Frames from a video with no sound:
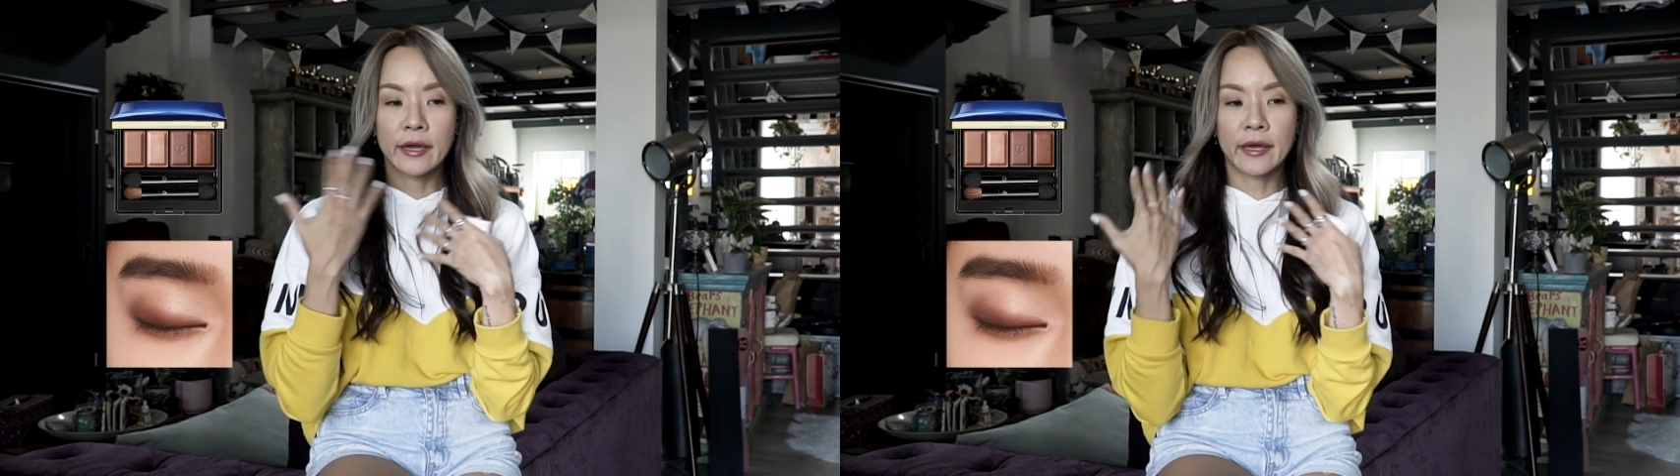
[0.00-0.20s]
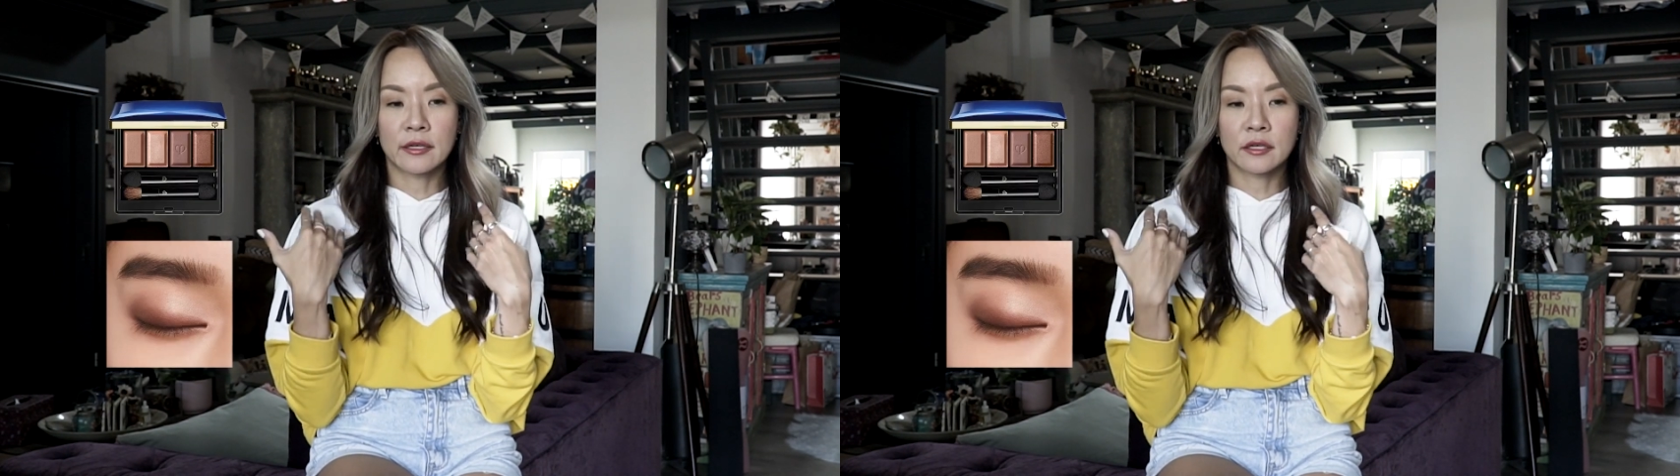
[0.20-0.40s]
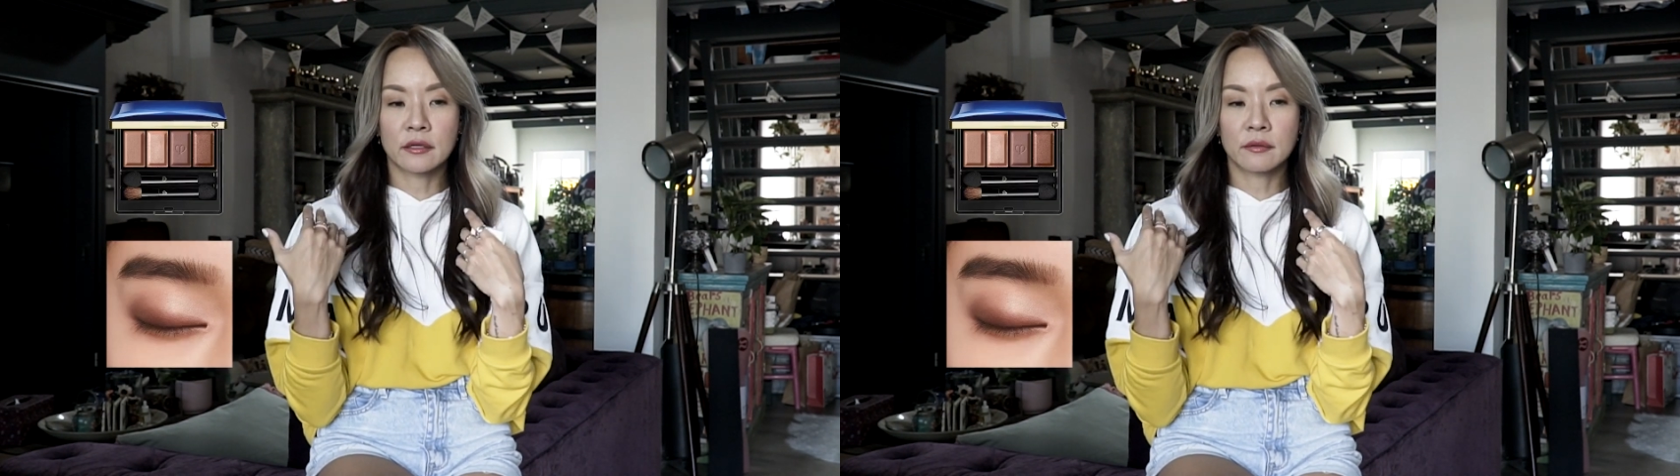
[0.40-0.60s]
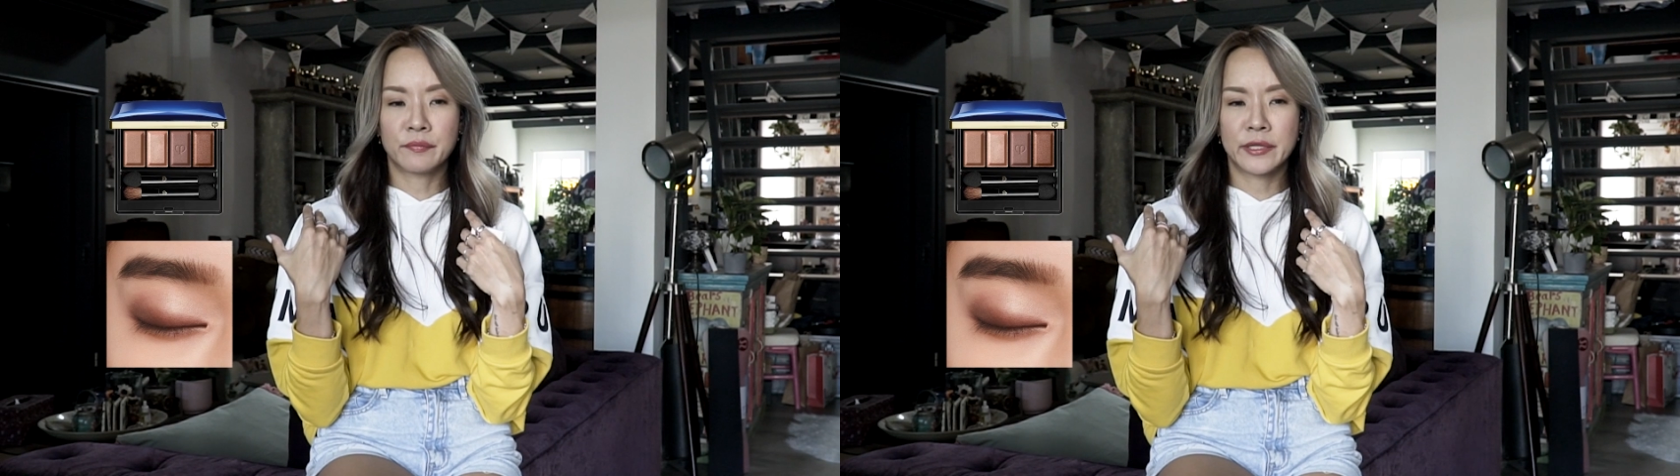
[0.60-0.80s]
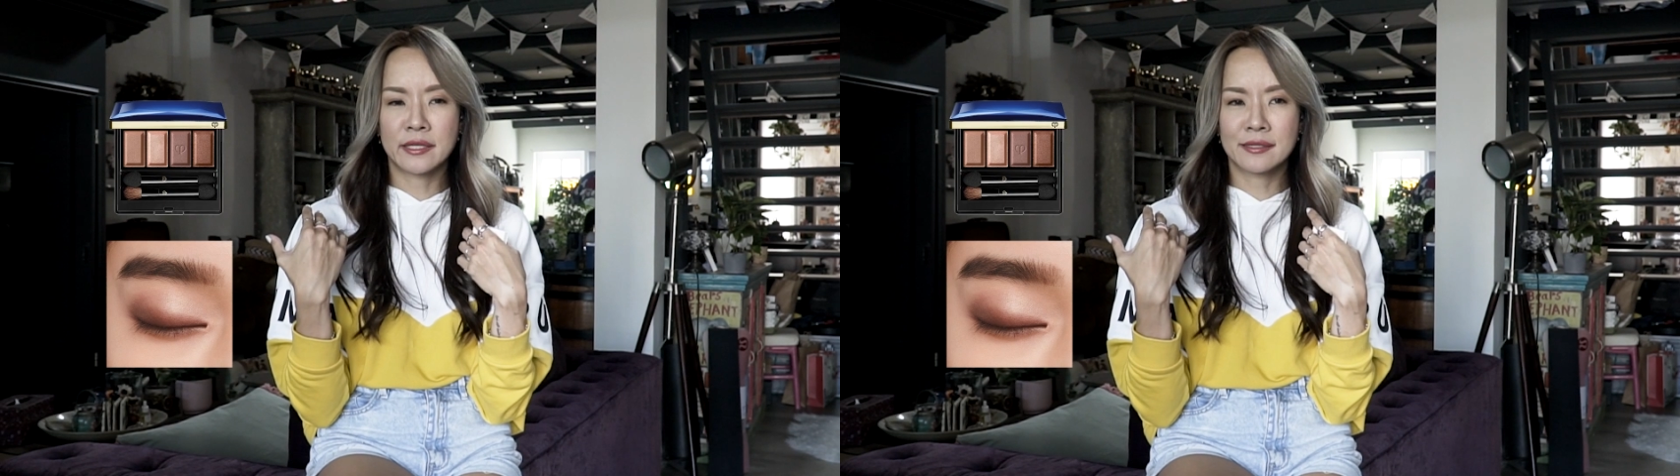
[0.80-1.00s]
and
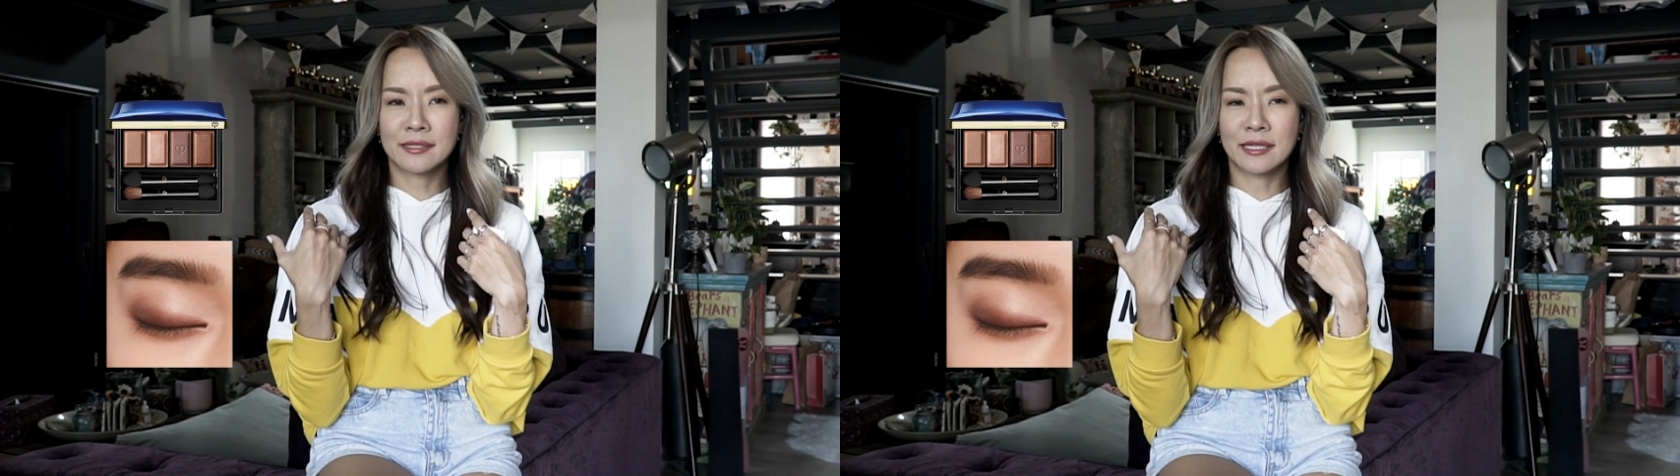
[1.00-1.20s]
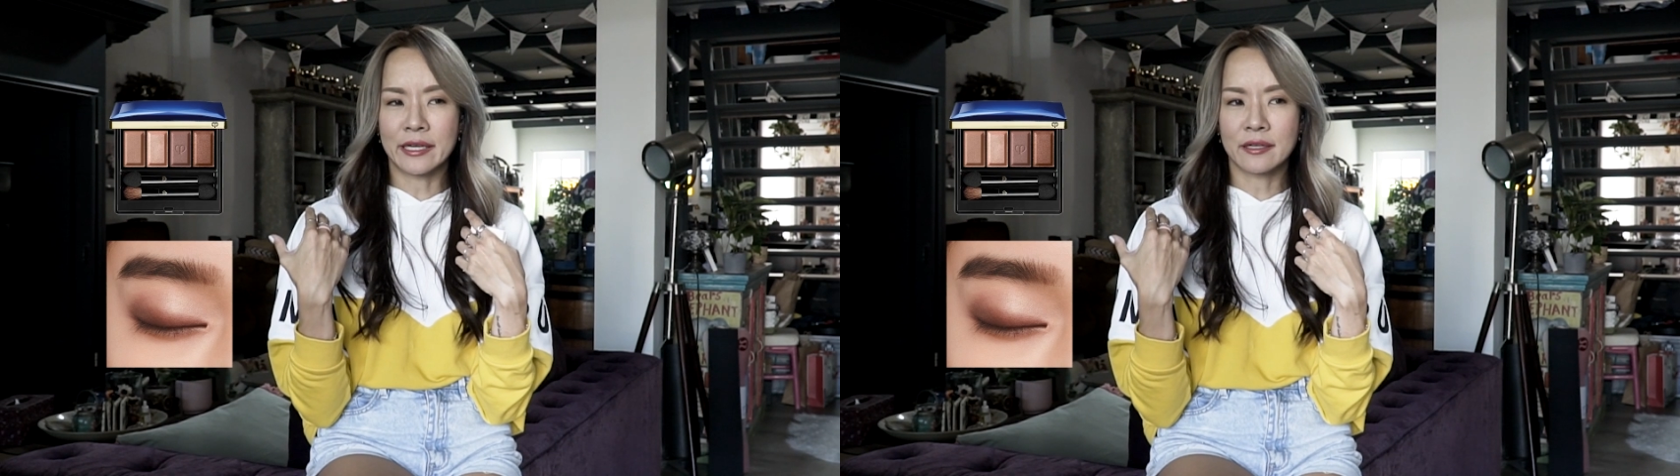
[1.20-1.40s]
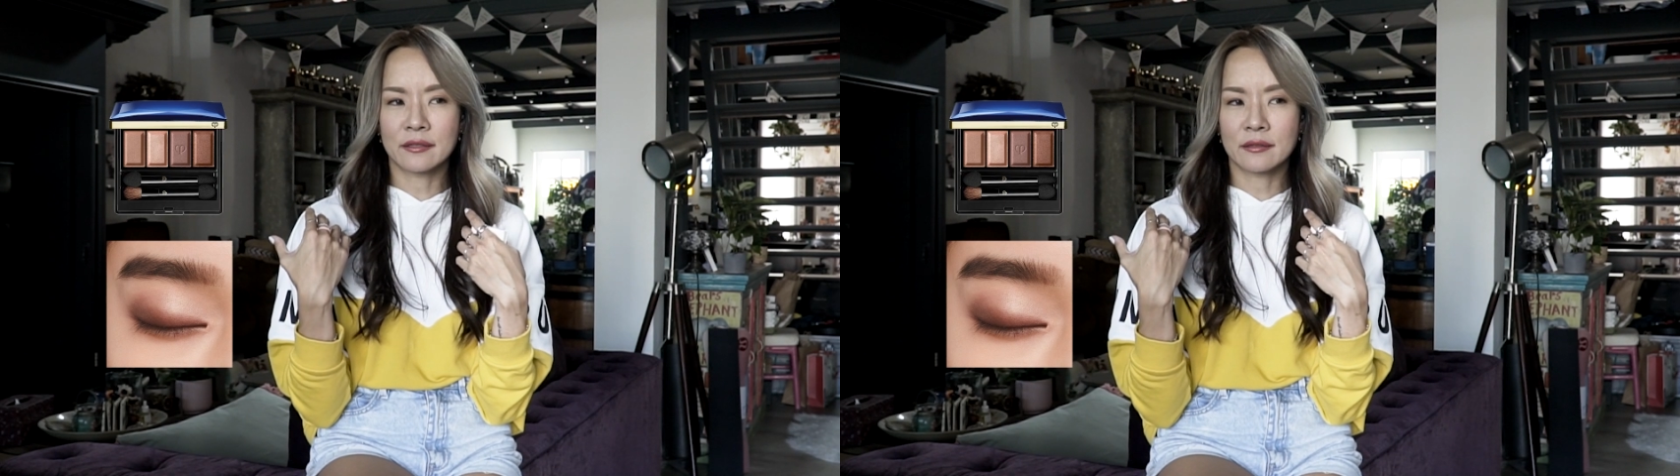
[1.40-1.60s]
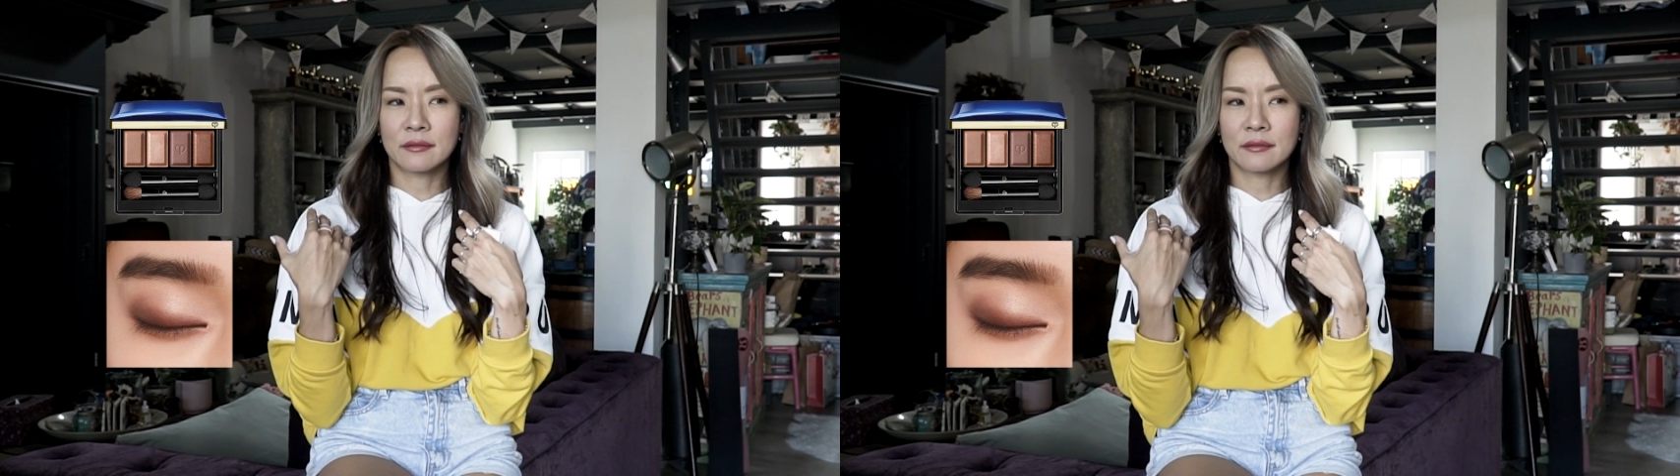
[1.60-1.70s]
blends like,